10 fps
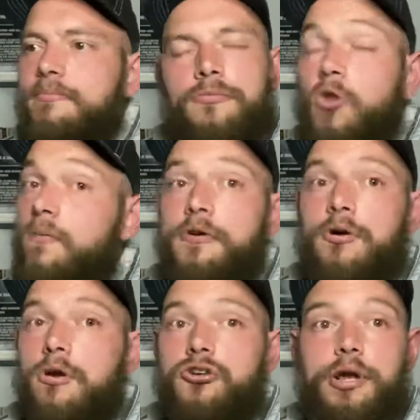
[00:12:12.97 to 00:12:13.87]
Not for your
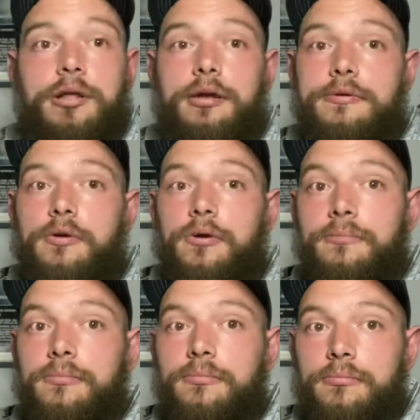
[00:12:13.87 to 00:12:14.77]
own training, it's not.
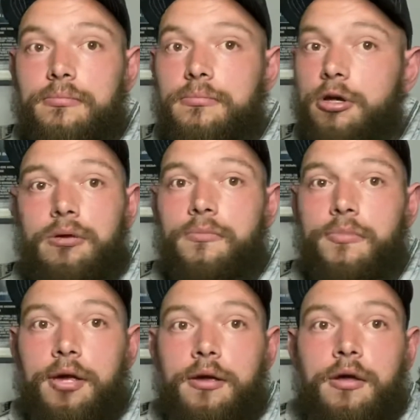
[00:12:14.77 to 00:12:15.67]
No.
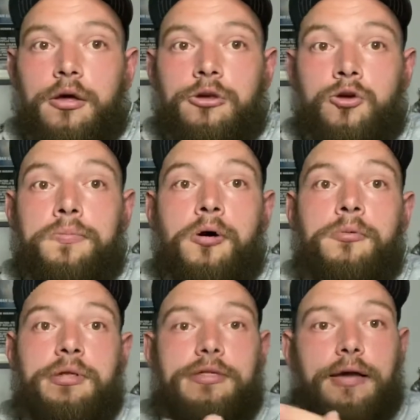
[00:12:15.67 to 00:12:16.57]
You
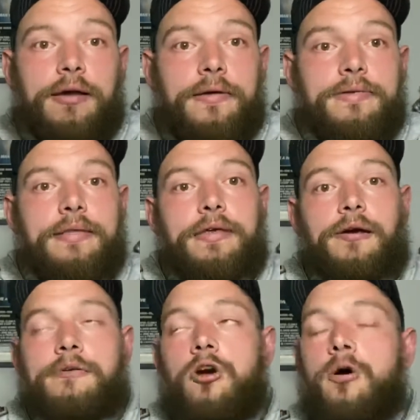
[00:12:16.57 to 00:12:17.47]
probably think, sitting there
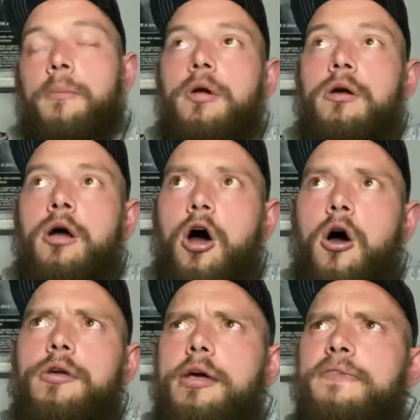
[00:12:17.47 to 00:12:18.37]
at home, oh
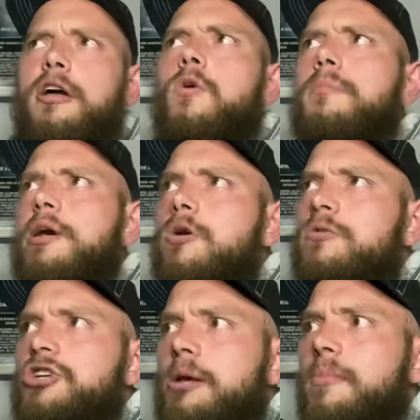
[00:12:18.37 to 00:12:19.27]
yeah, if I own my own
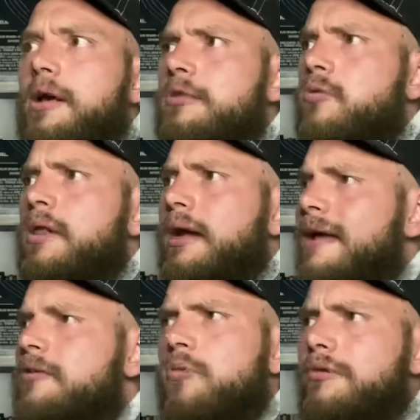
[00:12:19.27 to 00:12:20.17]
gym, I'd do
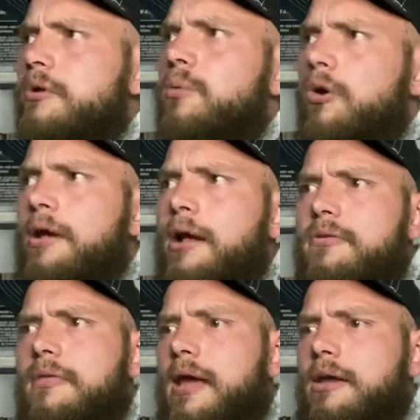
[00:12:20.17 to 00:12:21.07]
3 workouts a
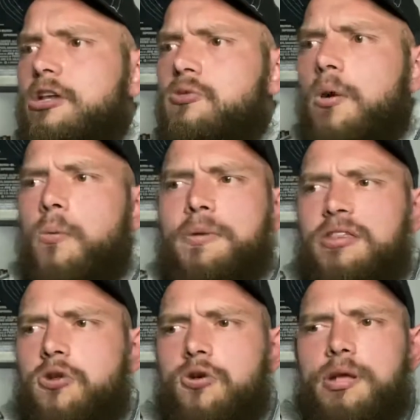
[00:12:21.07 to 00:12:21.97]
day. Each one would be
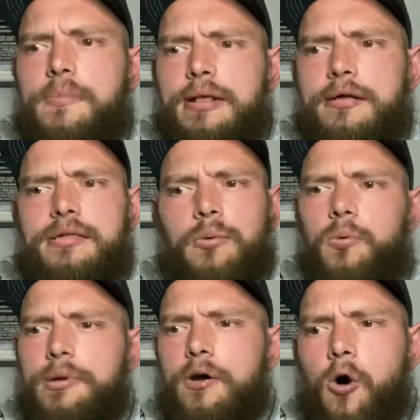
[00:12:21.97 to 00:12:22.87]
30 minutes. It would
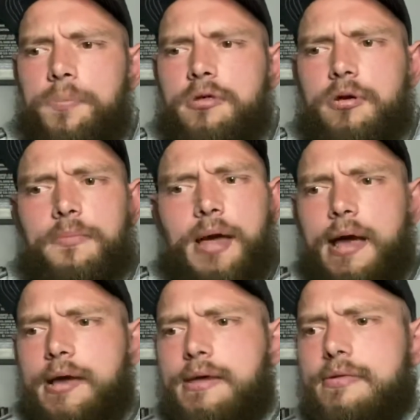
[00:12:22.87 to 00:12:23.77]
be
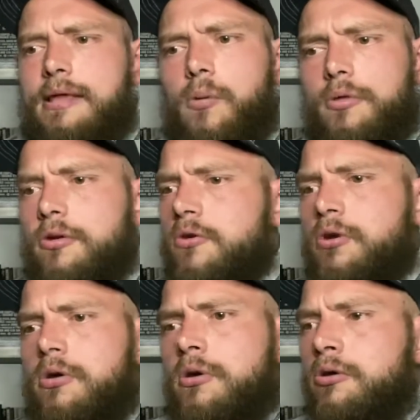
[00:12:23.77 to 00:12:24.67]
optimized. I would,
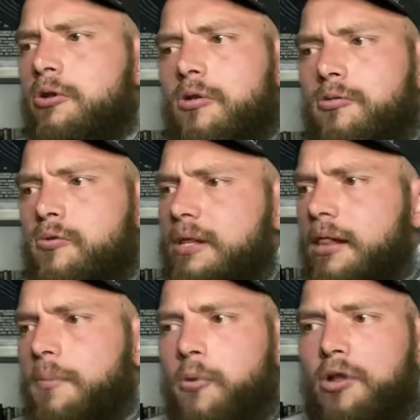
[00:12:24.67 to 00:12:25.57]
do
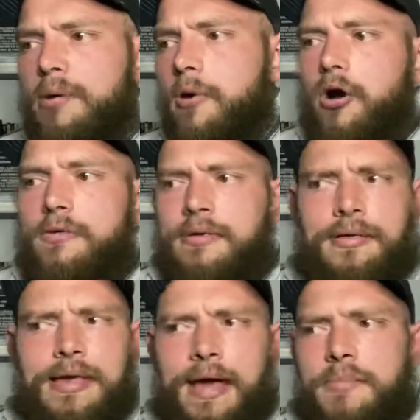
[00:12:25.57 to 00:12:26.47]
little body parts,
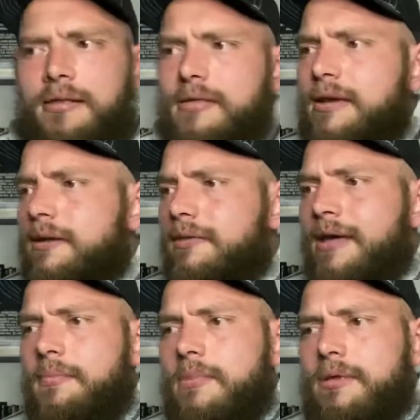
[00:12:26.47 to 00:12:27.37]
10 minutes here,
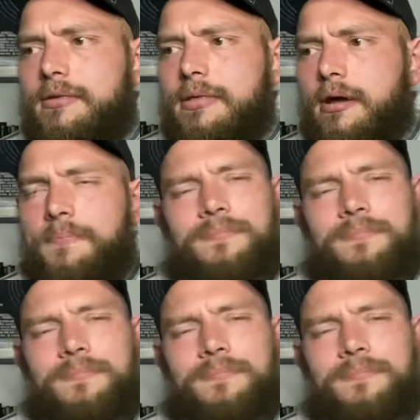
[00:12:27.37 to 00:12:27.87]
10 minutes there.